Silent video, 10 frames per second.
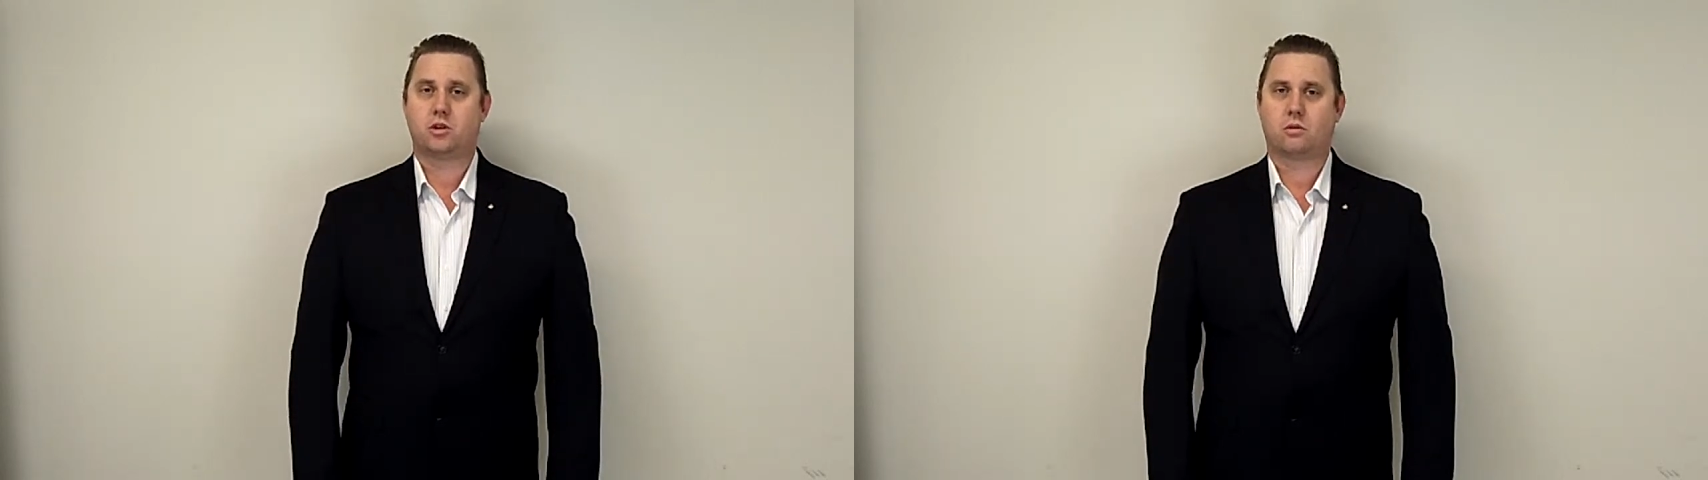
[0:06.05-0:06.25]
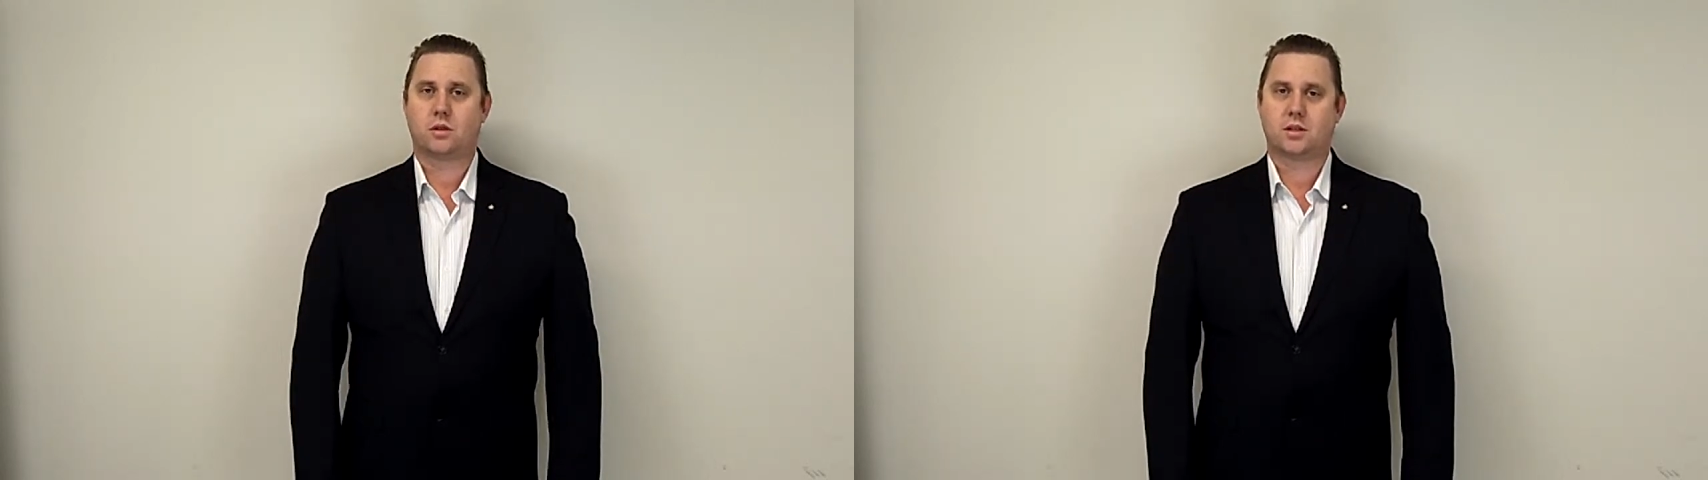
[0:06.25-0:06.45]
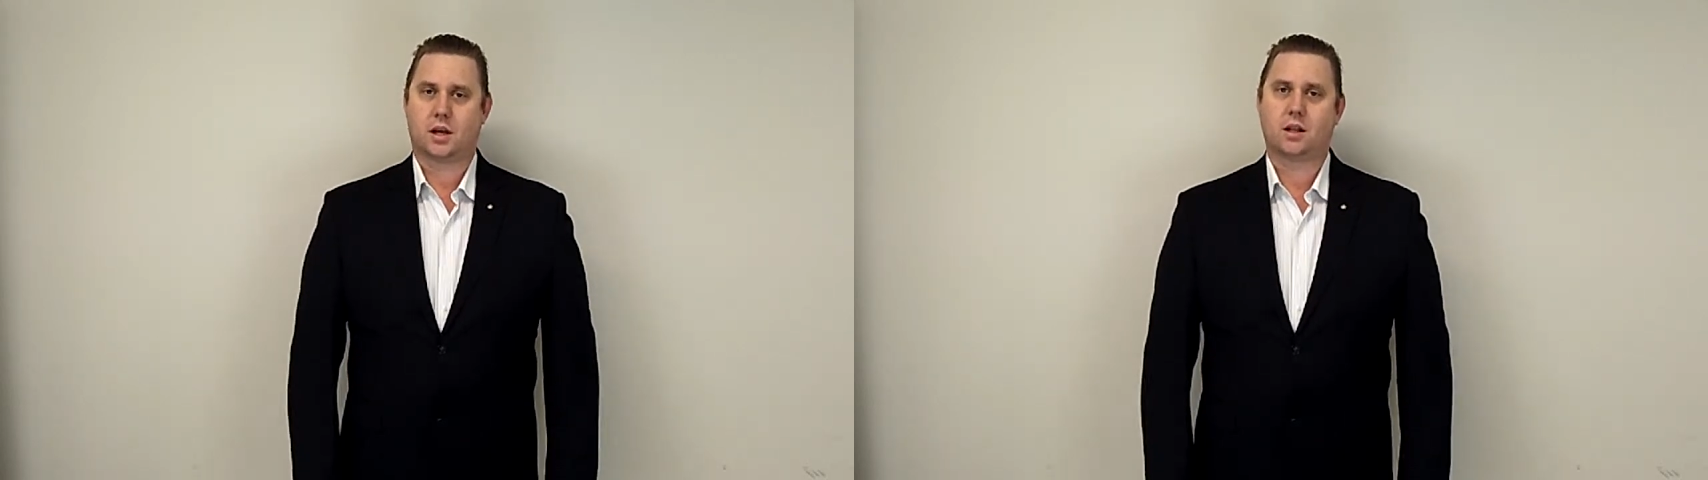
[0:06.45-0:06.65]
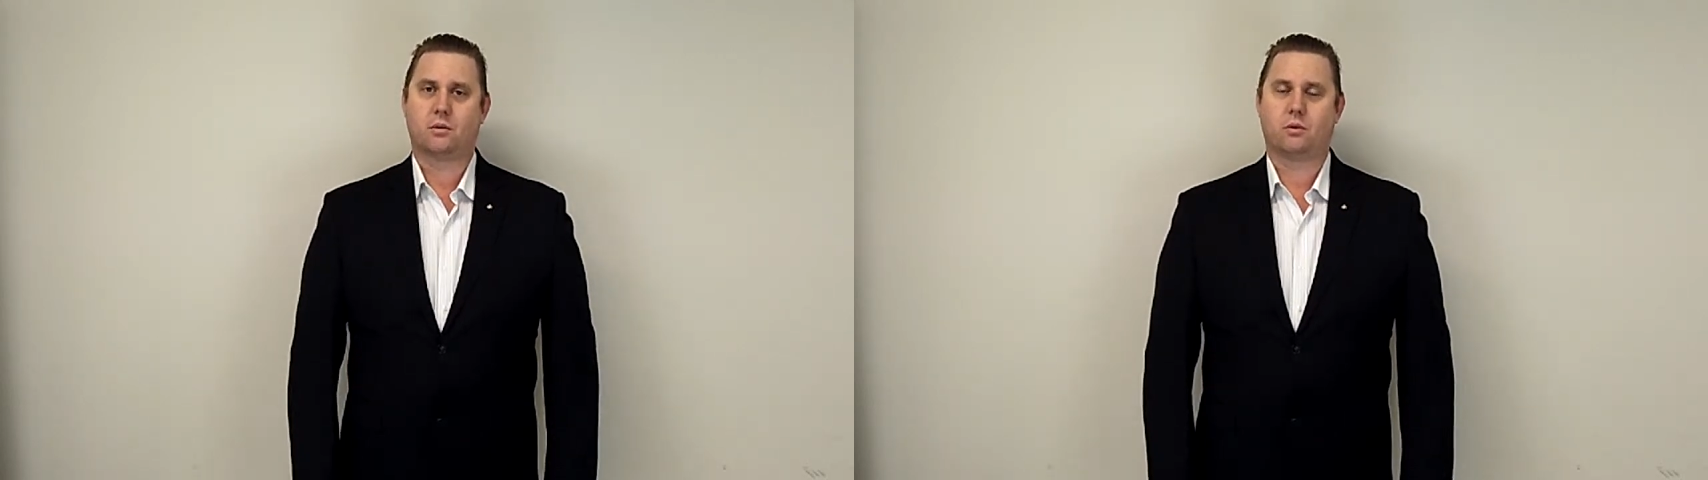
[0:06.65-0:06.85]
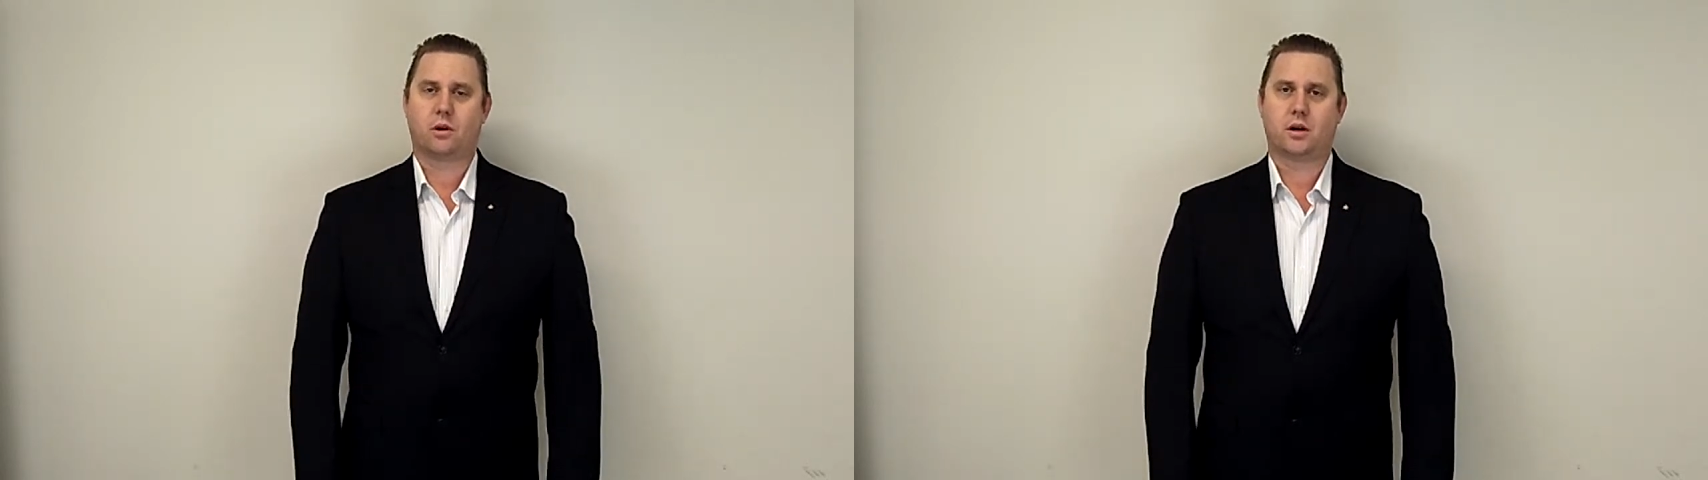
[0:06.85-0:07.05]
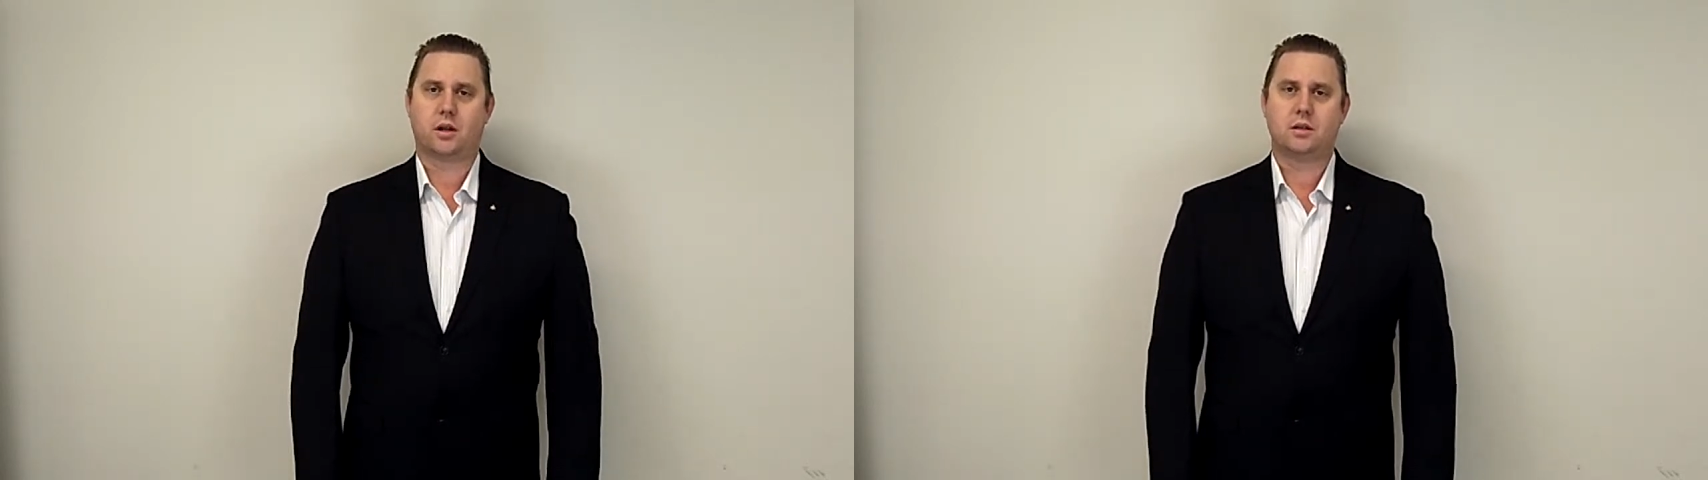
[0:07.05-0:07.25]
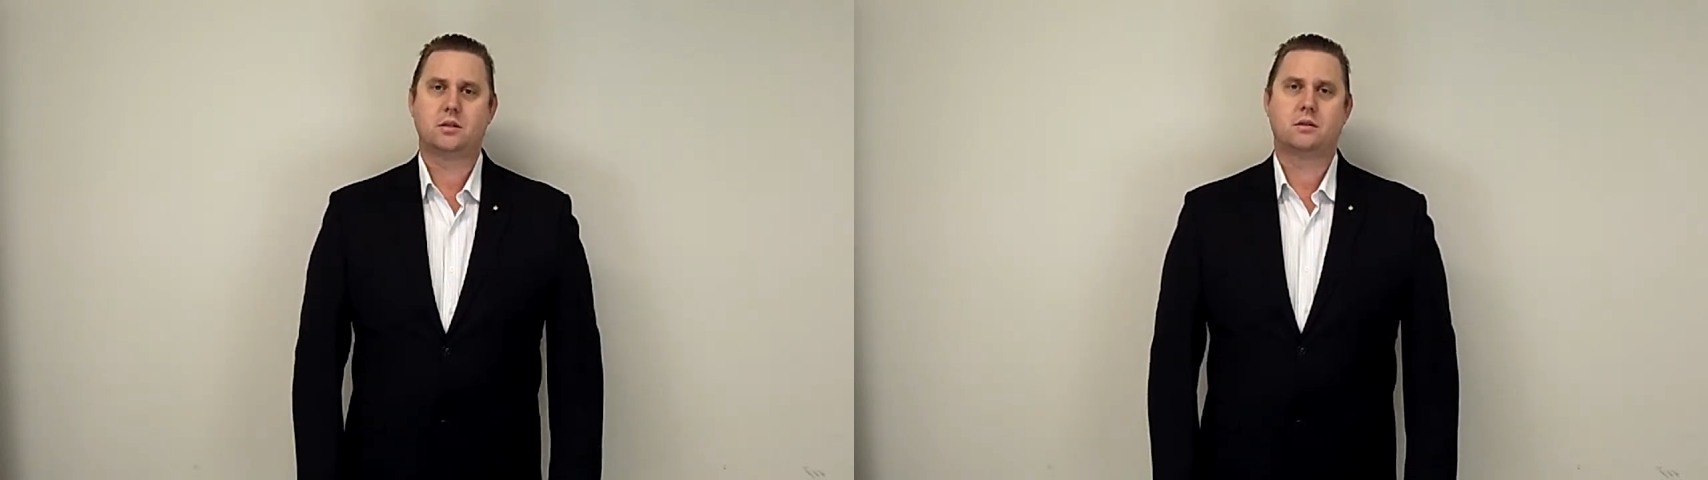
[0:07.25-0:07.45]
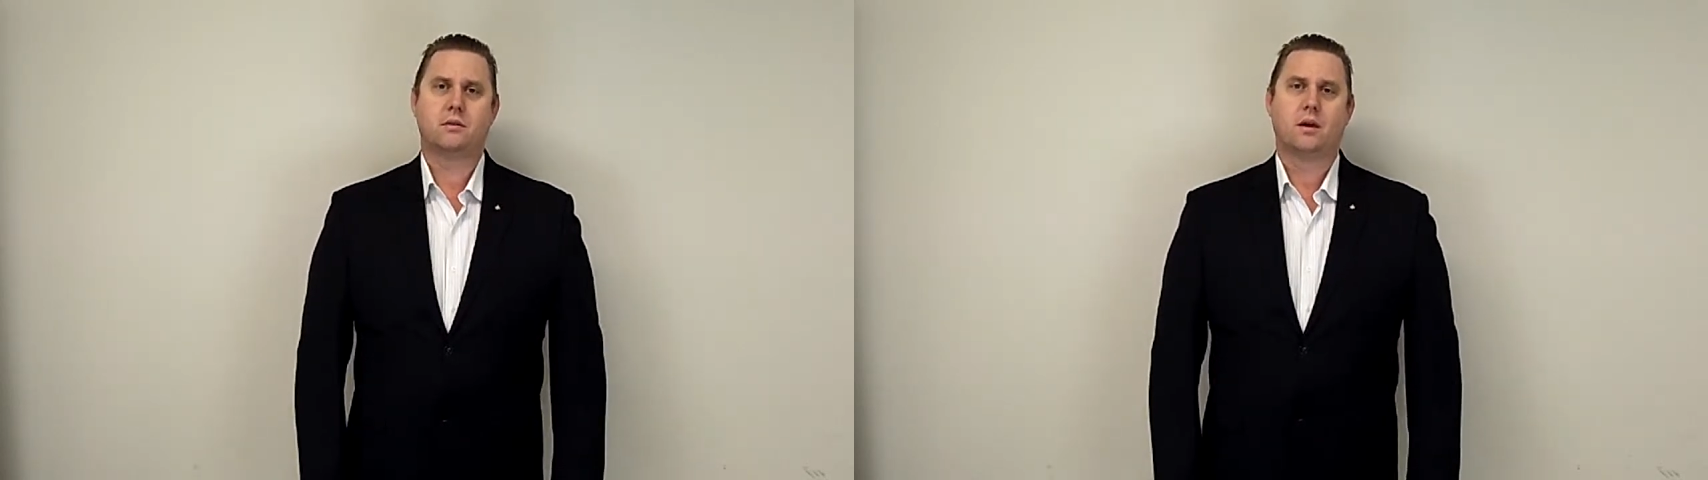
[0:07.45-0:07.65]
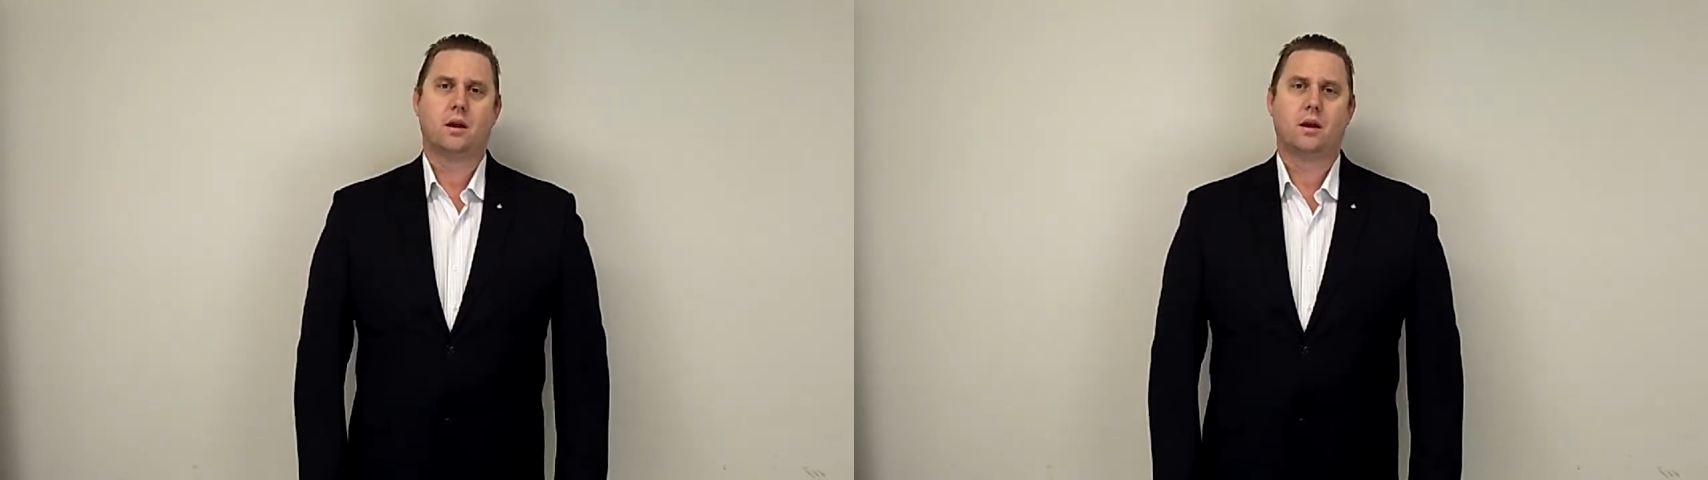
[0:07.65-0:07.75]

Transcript: sure exactly what it is.